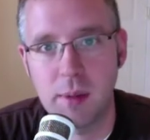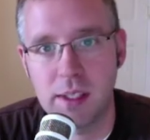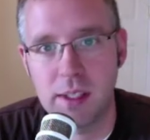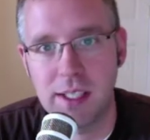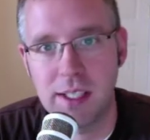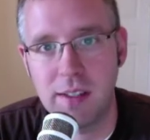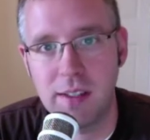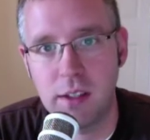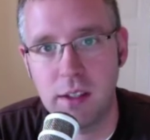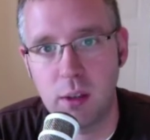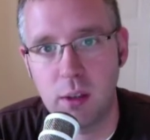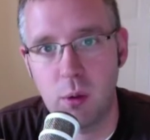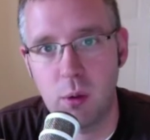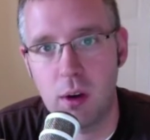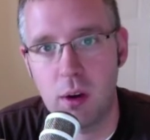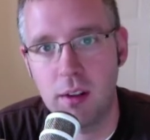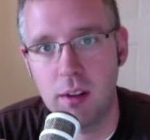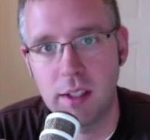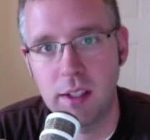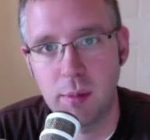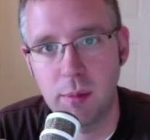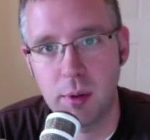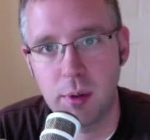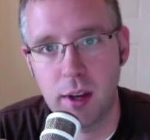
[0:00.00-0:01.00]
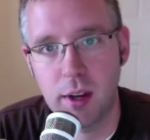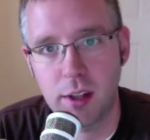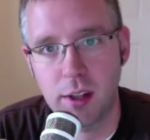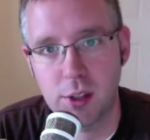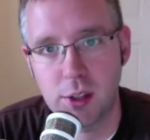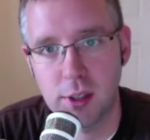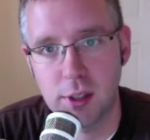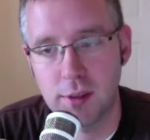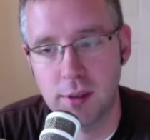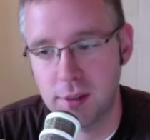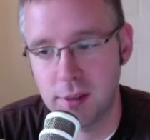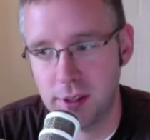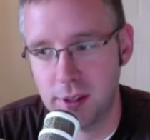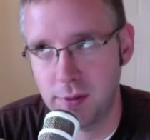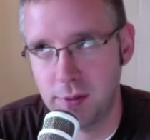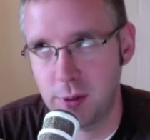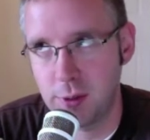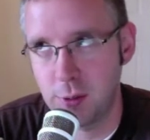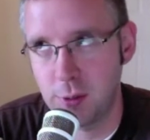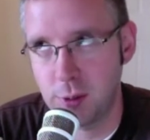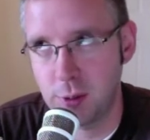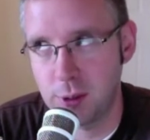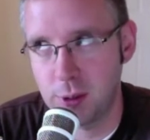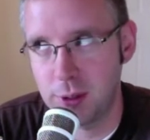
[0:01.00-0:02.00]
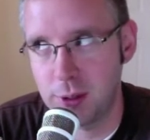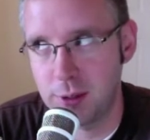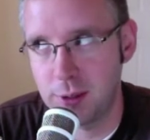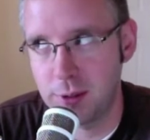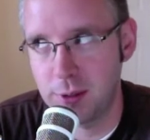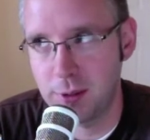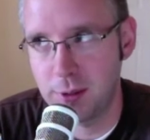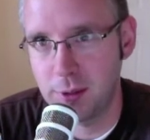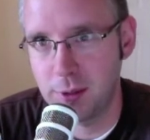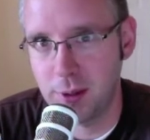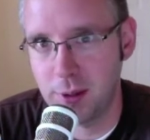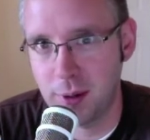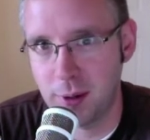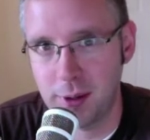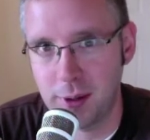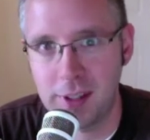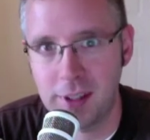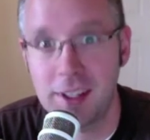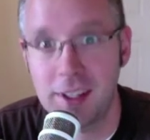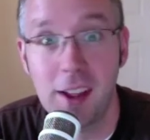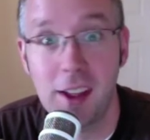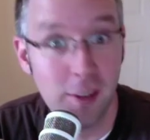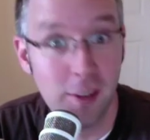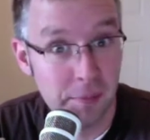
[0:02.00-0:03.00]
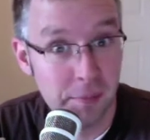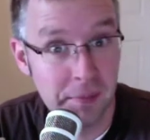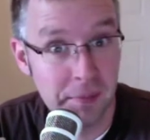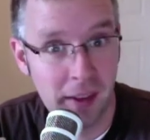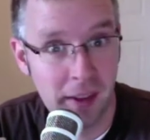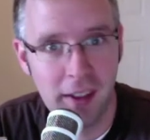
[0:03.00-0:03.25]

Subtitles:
TV quality production if you couldn't already tell.